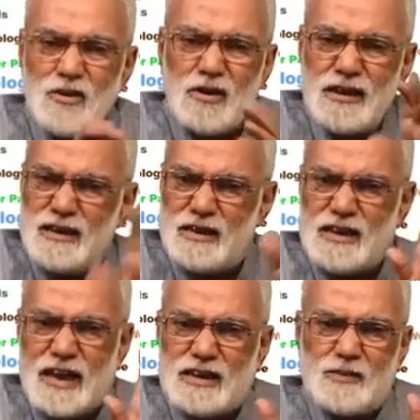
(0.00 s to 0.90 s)
Not that it is
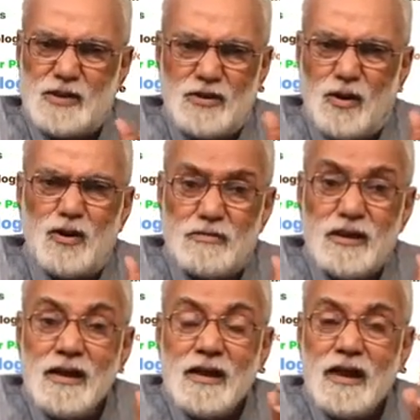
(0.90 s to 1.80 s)
accepted all
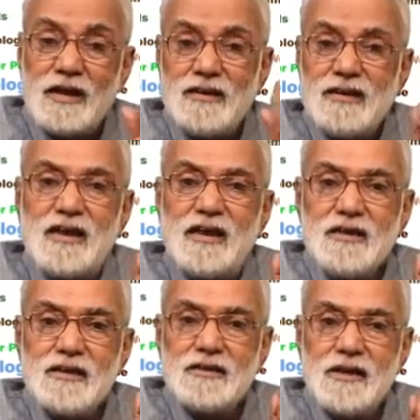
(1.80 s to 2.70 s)
over, and these
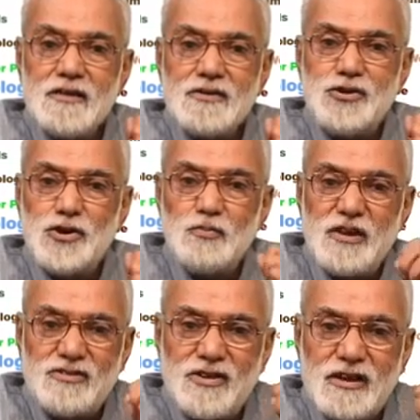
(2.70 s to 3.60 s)
are the
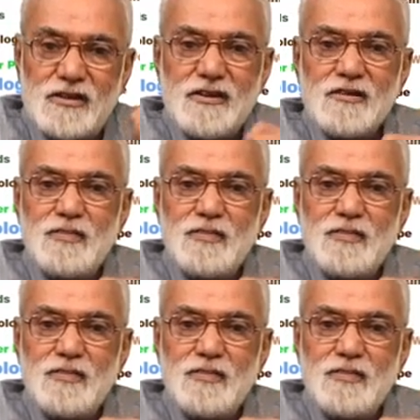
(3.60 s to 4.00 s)
geometric